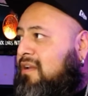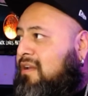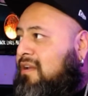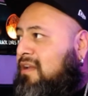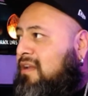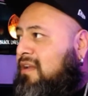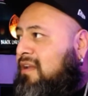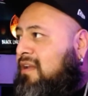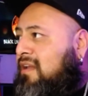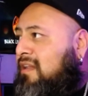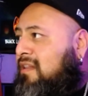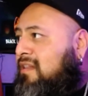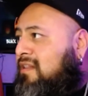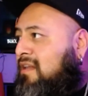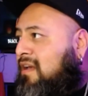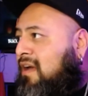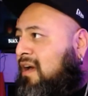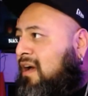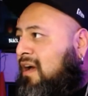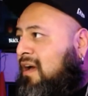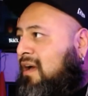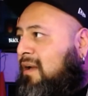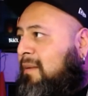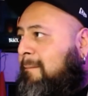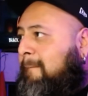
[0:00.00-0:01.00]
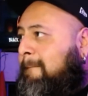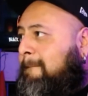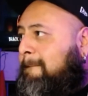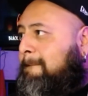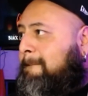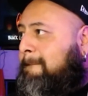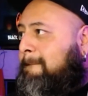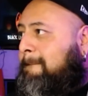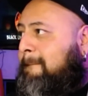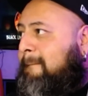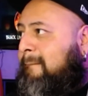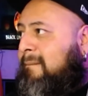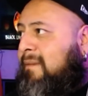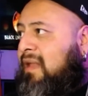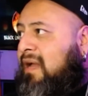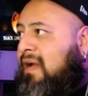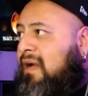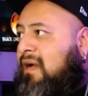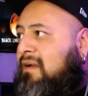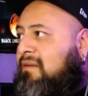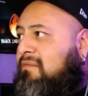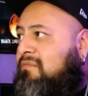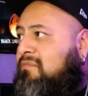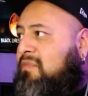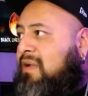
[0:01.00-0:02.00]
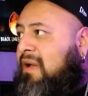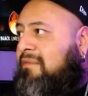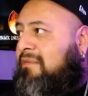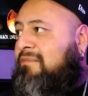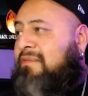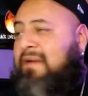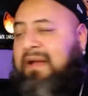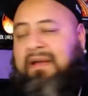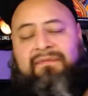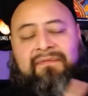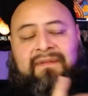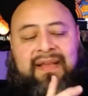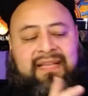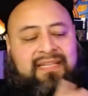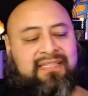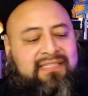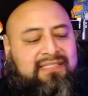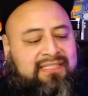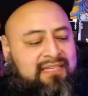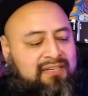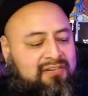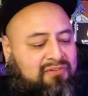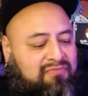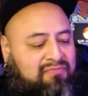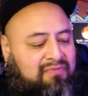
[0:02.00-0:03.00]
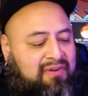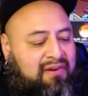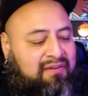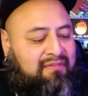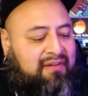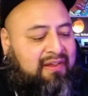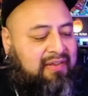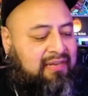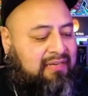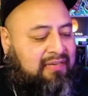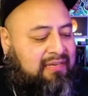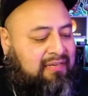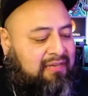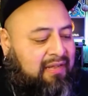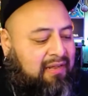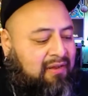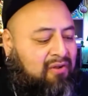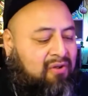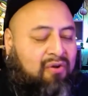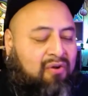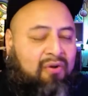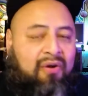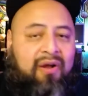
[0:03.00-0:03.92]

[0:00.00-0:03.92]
And um, uh, I, I, find stickers wherever I, I go.